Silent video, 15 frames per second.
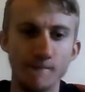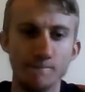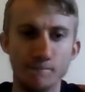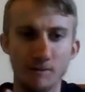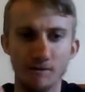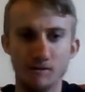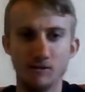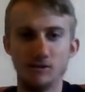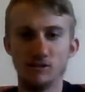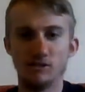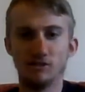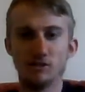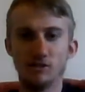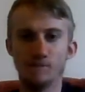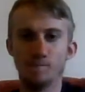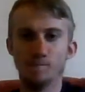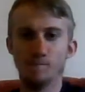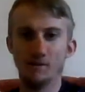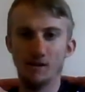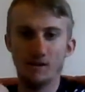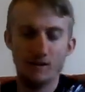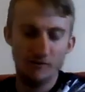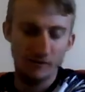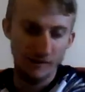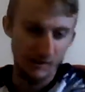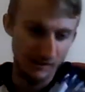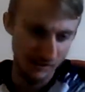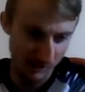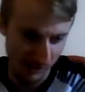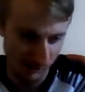because I think it's
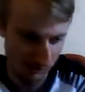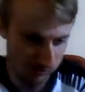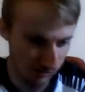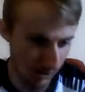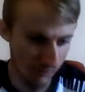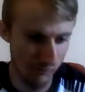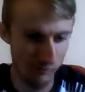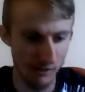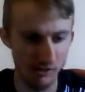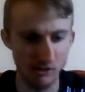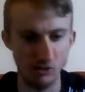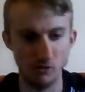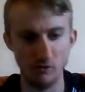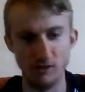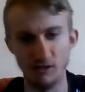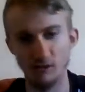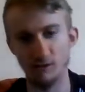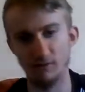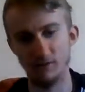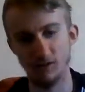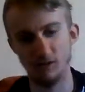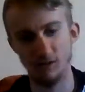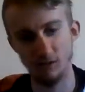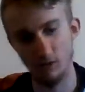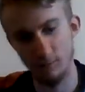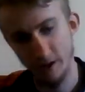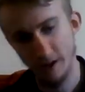an incredible history of this club,